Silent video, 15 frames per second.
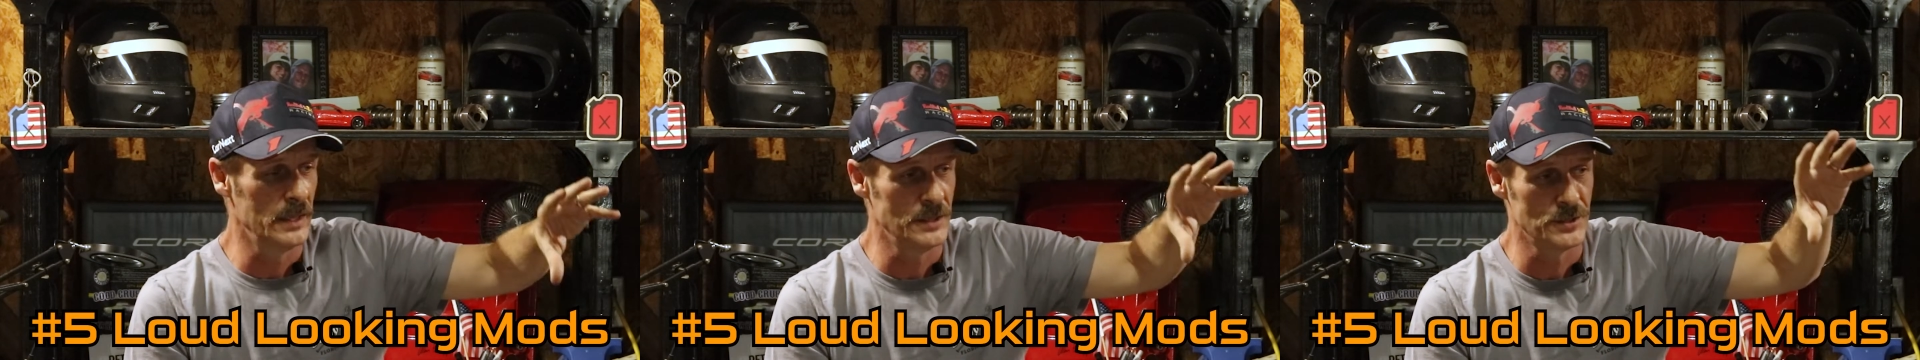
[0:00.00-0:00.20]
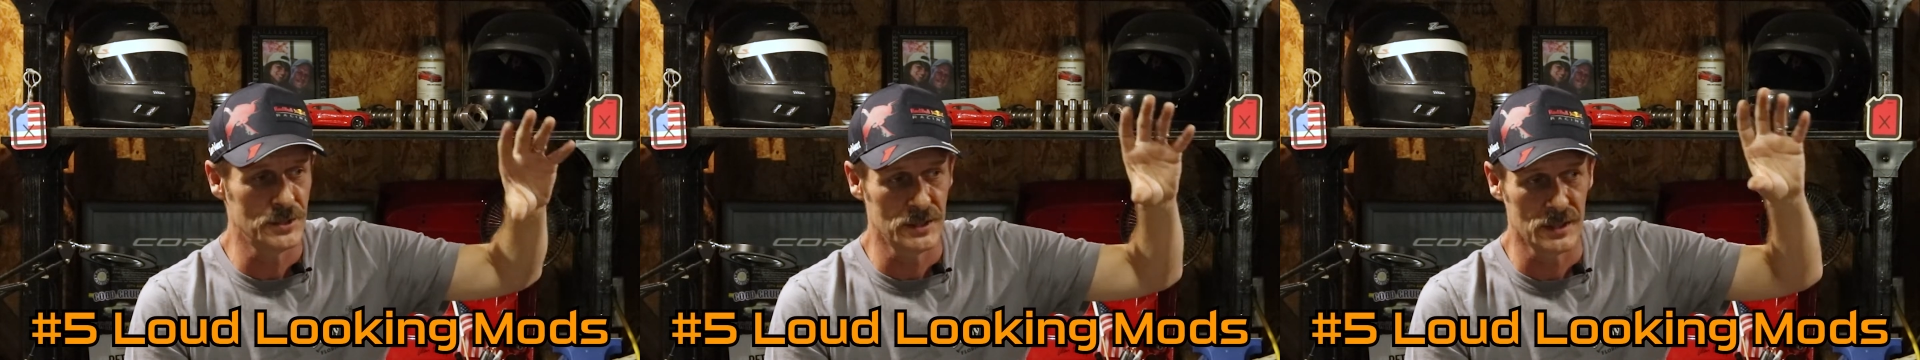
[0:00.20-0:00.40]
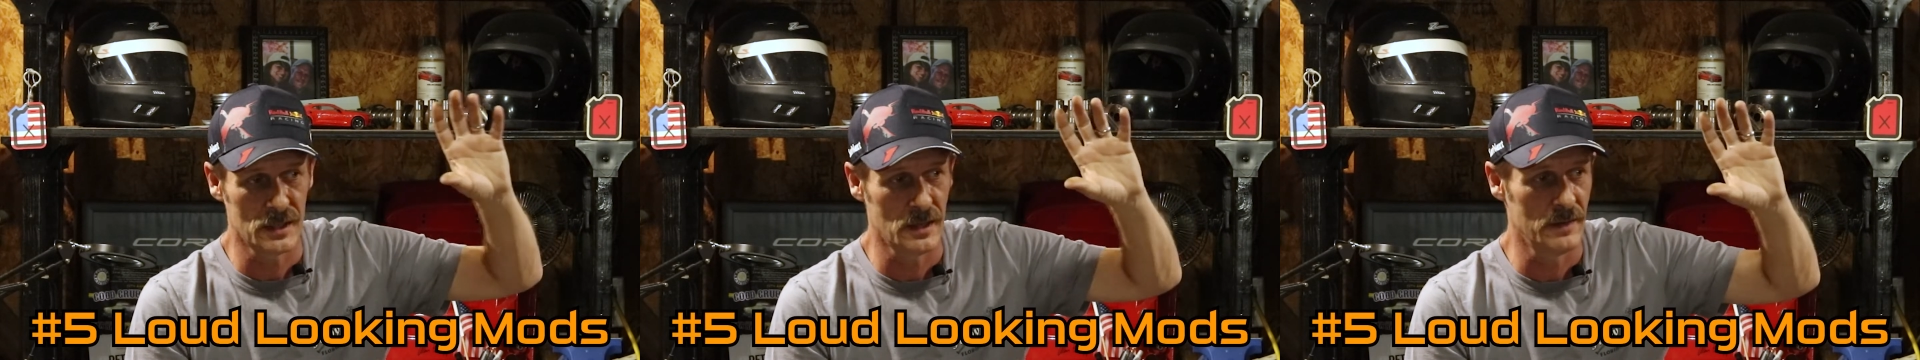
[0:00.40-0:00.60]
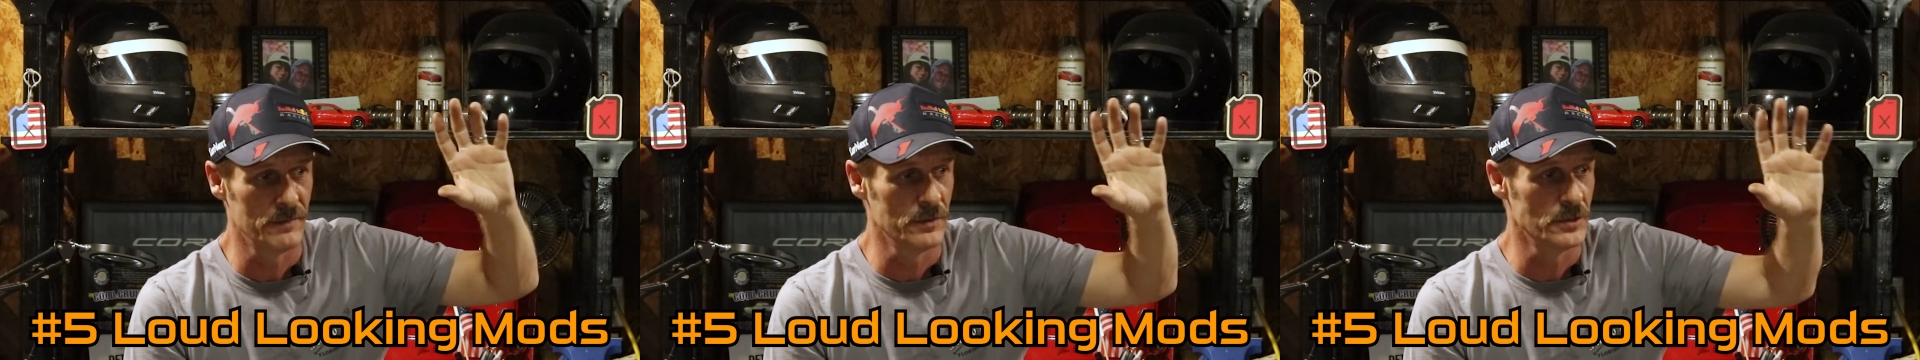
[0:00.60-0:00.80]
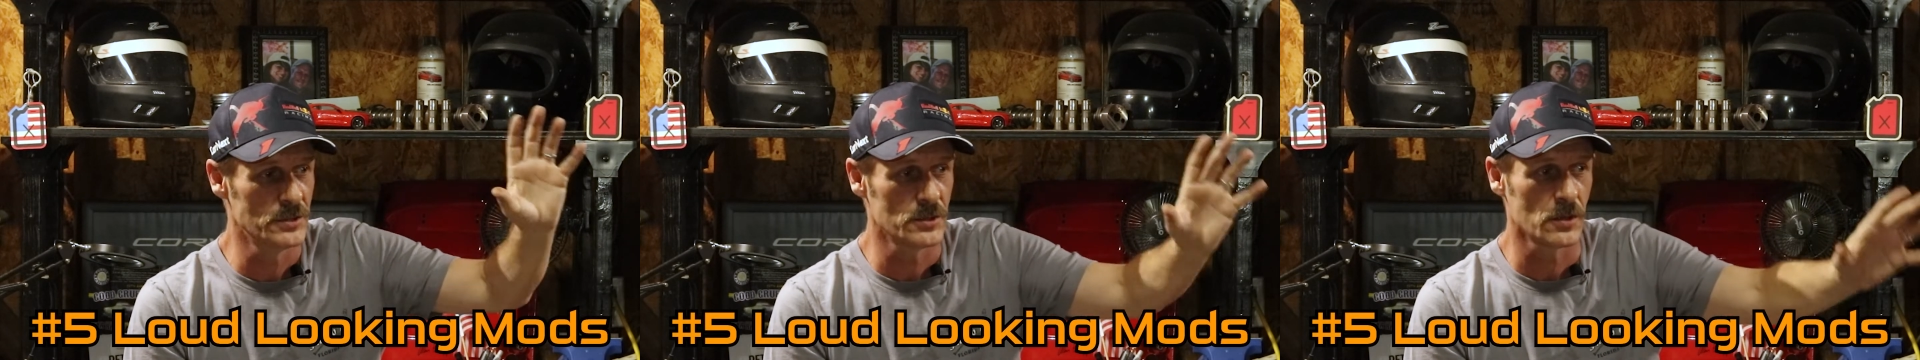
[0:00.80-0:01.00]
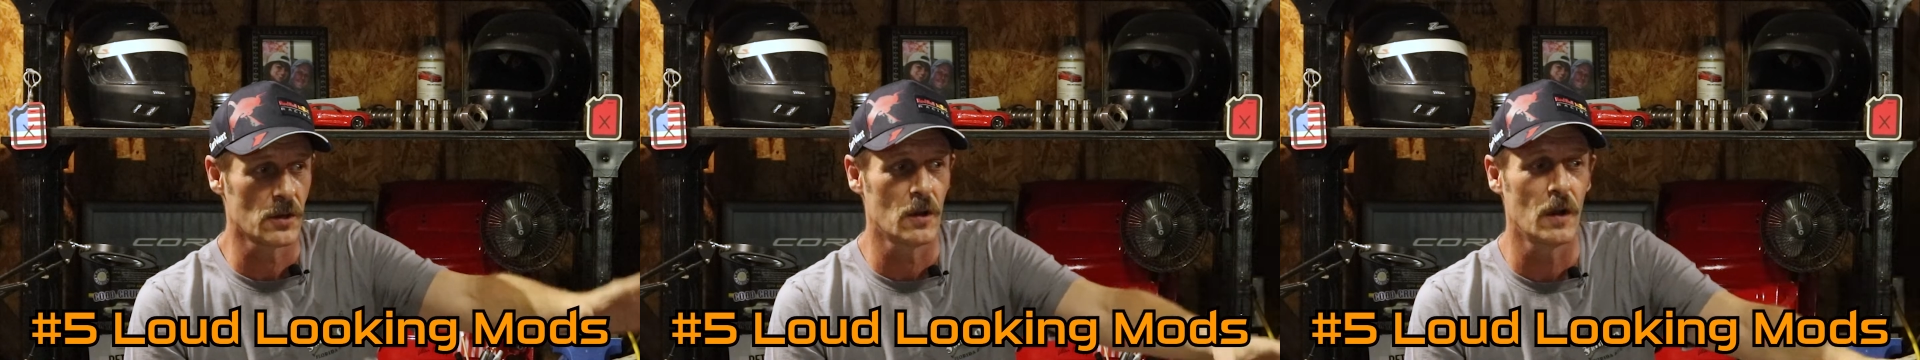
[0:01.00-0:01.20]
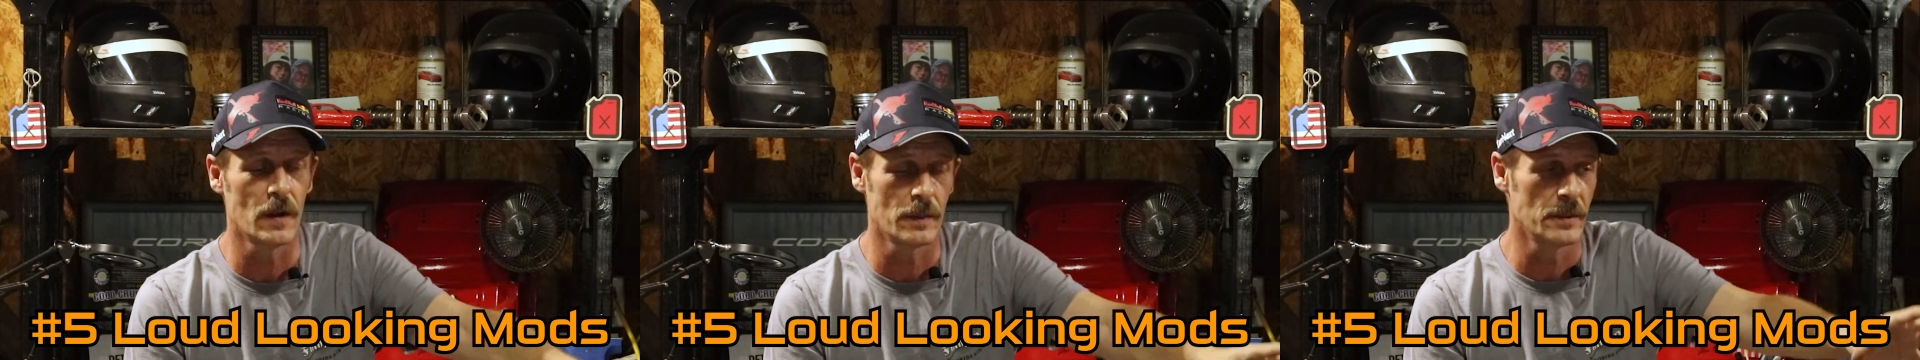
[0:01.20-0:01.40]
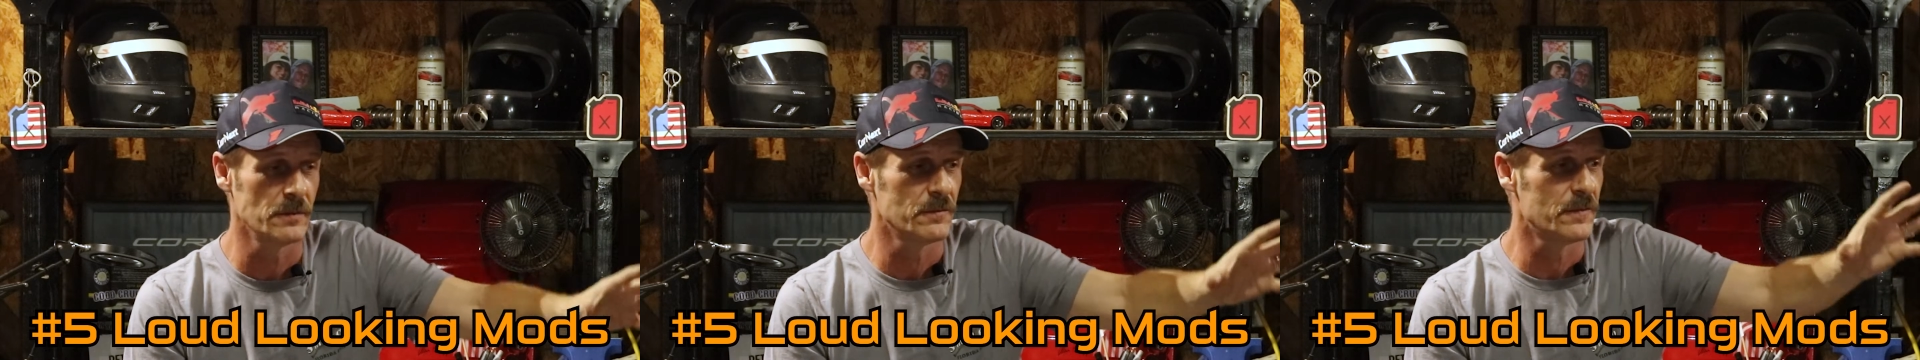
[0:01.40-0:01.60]
engine covers or
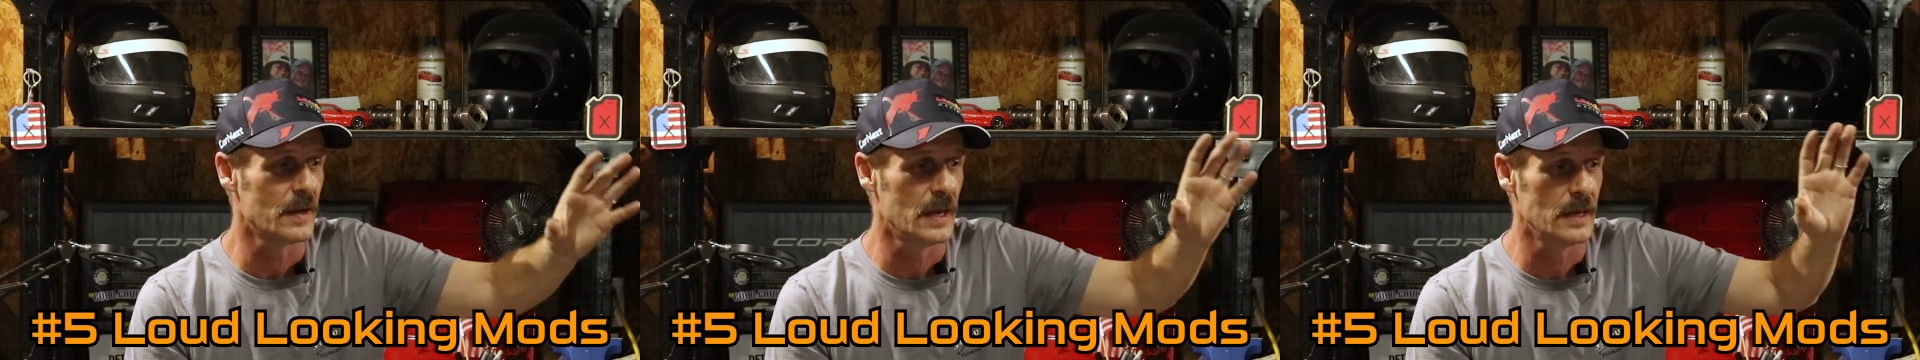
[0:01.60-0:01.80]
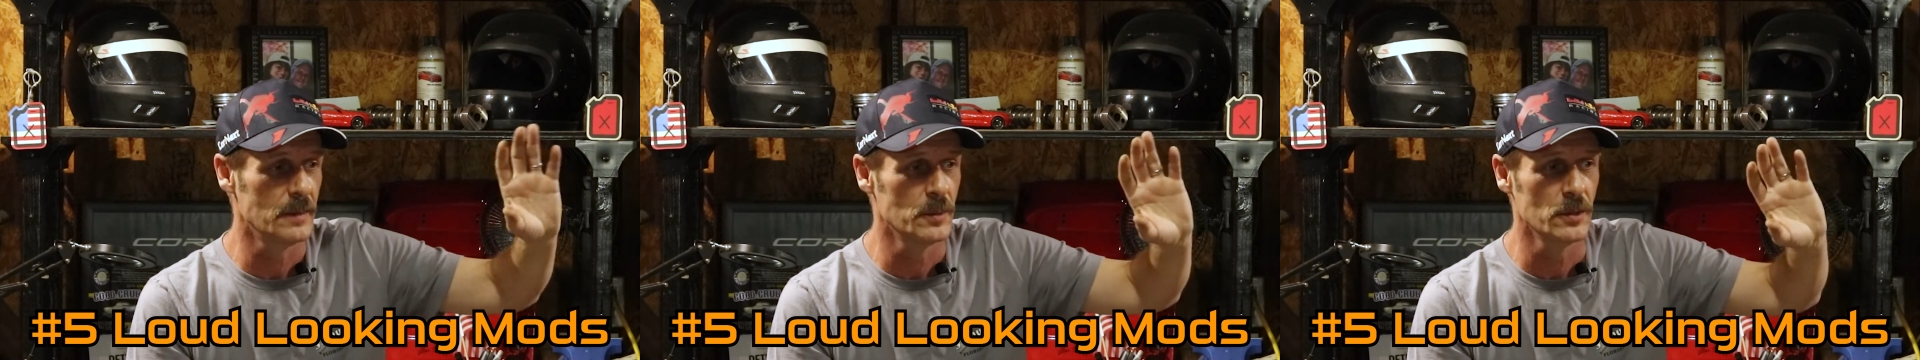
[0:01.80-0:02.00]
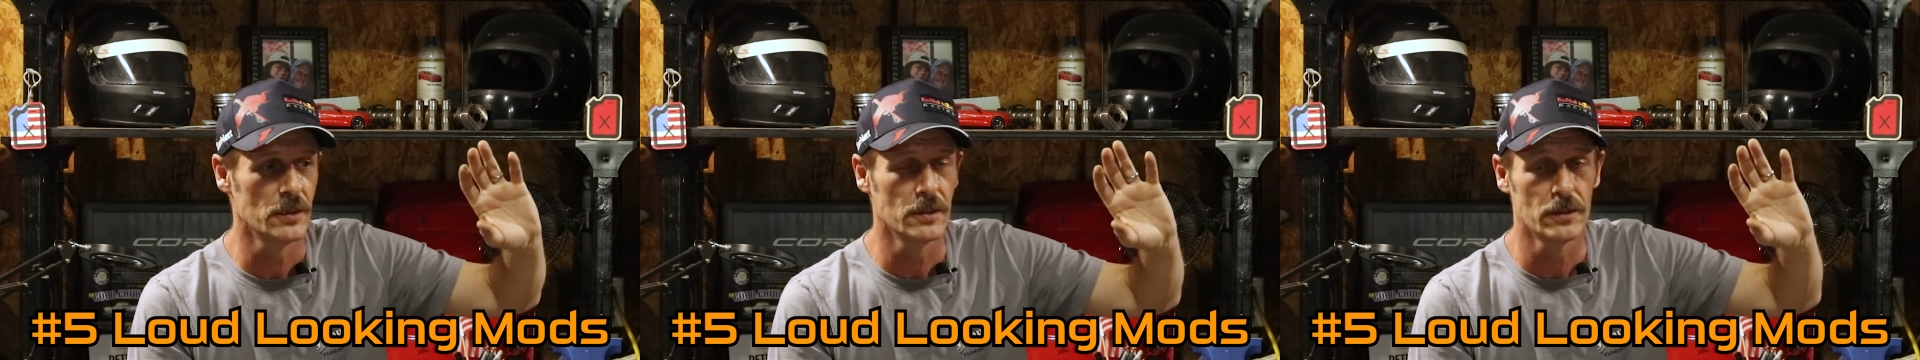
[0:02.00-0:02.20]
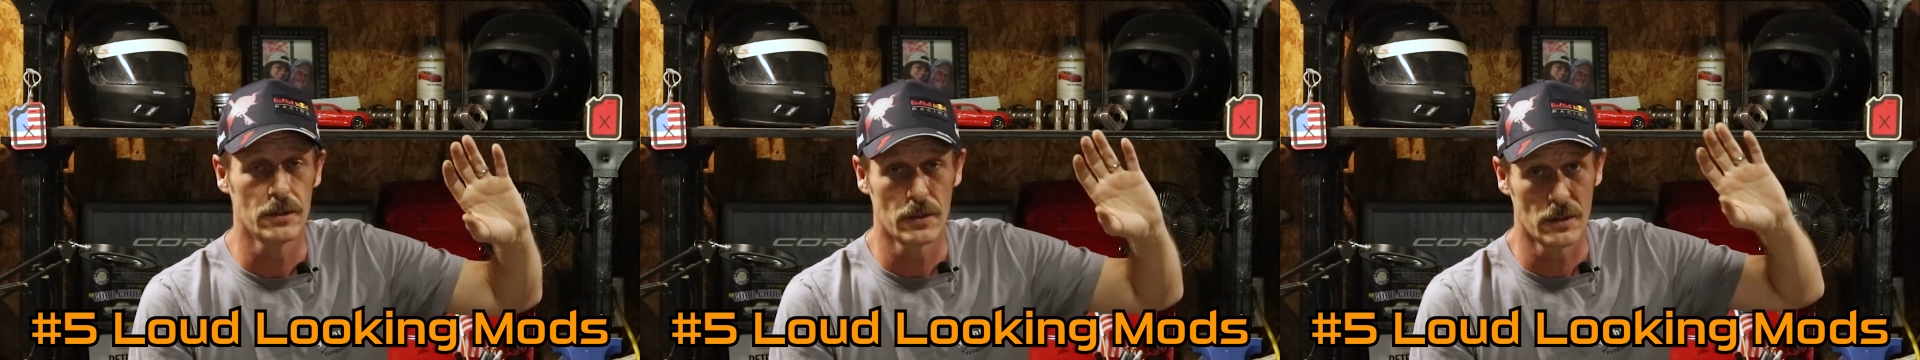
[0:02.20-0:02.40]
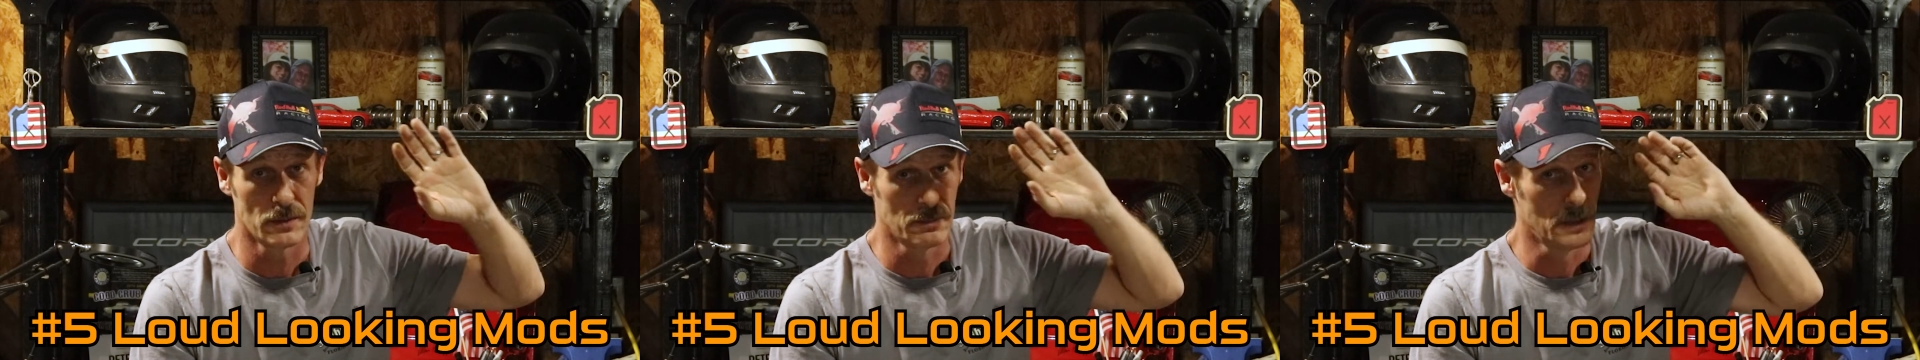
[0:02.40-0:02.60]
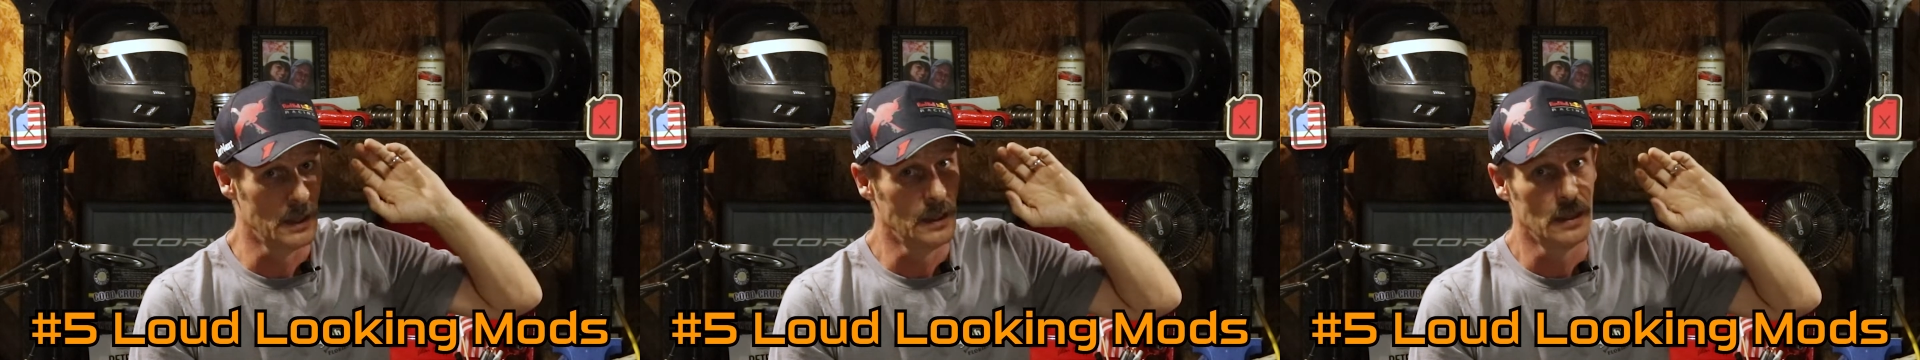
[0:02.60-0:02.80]
carbon fiber or